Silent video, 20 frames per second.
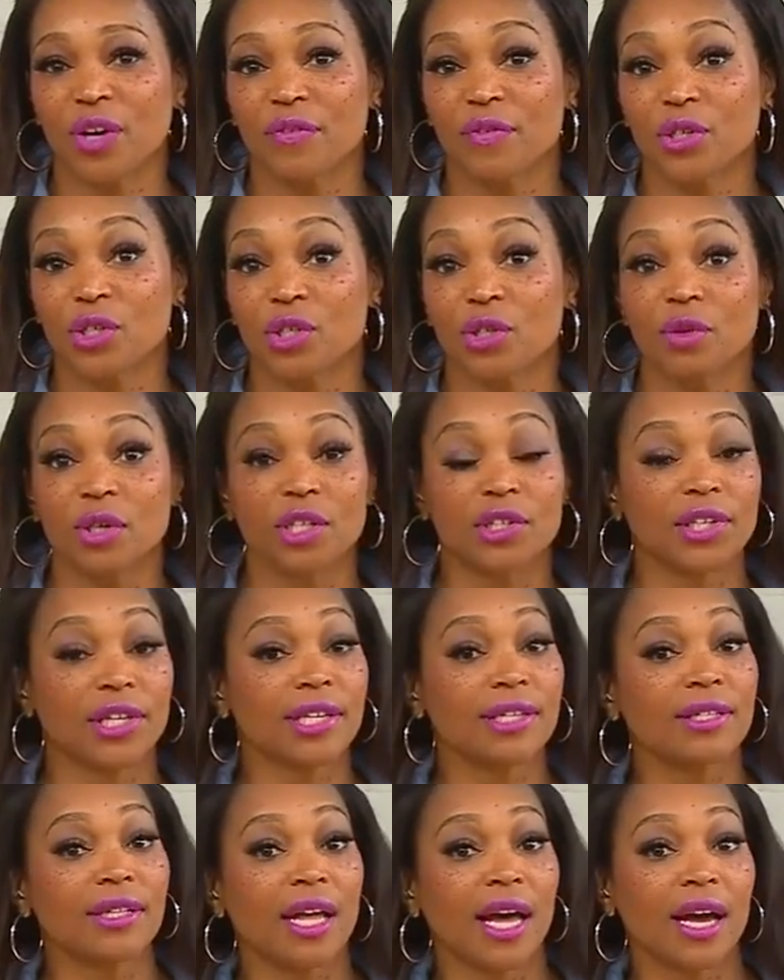Trevor's doing
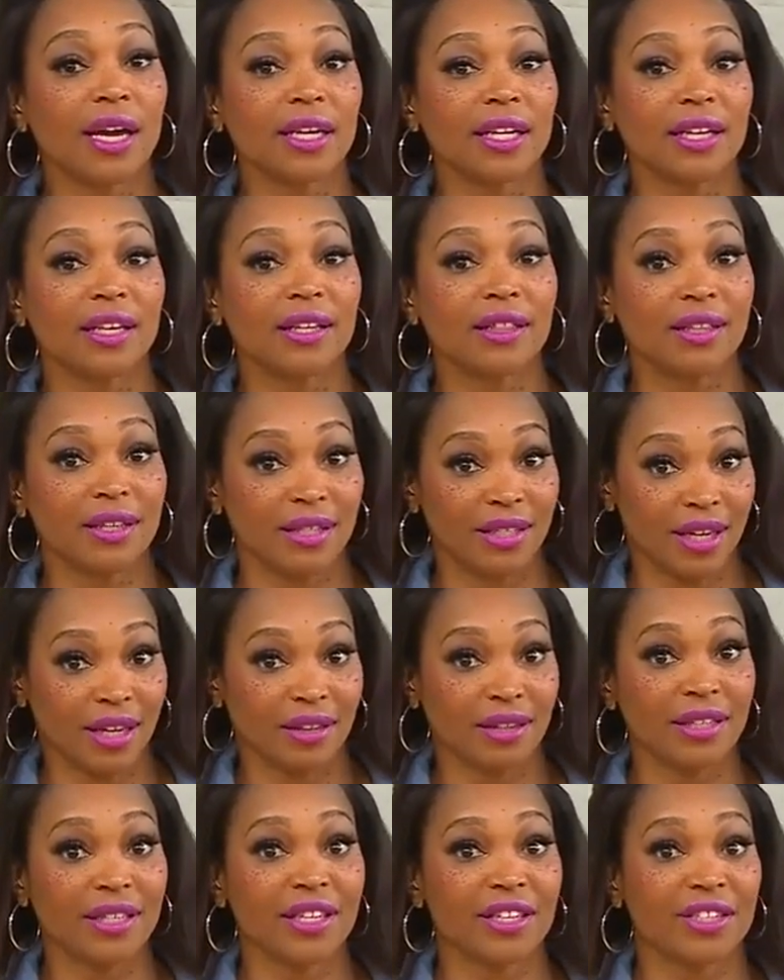just that in The
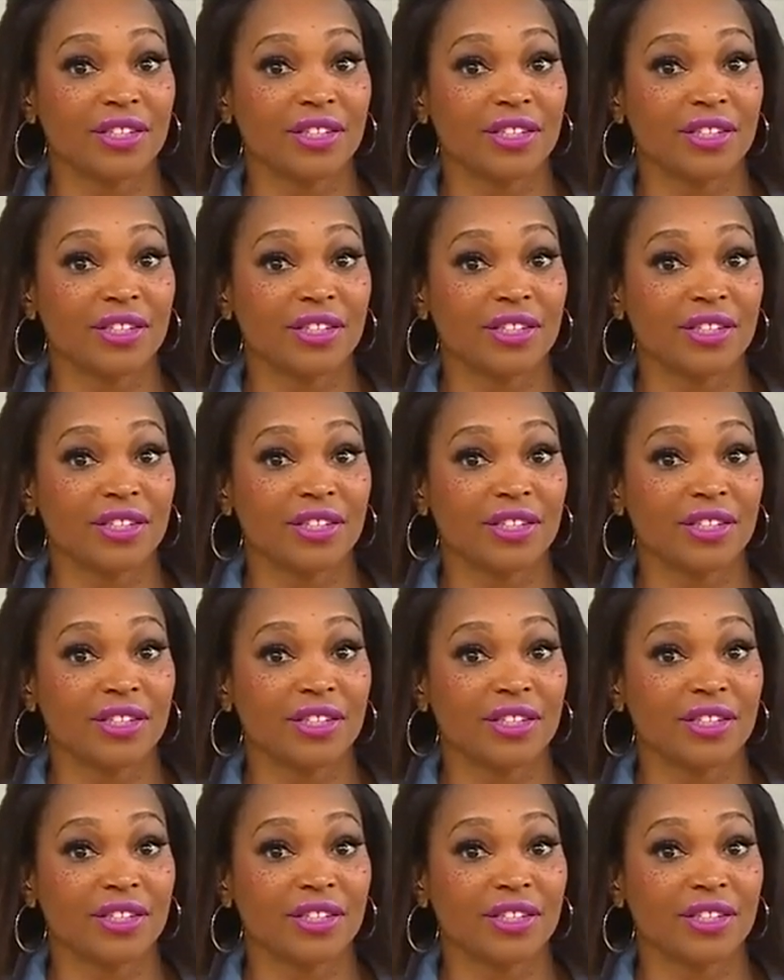Daily